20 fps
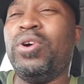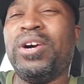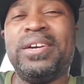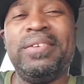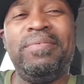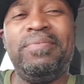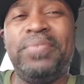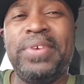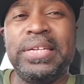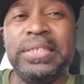
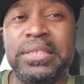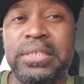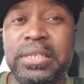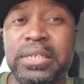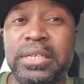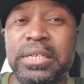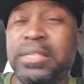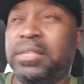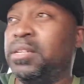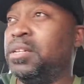
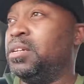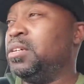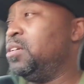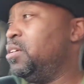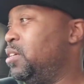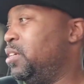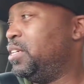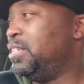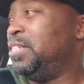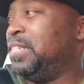convincingly
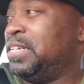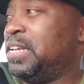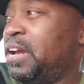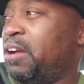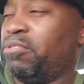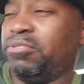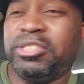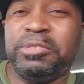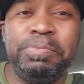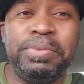than
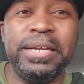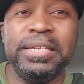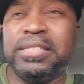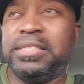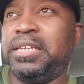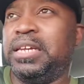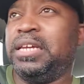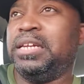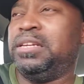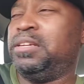Errol Spence
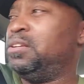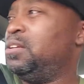did.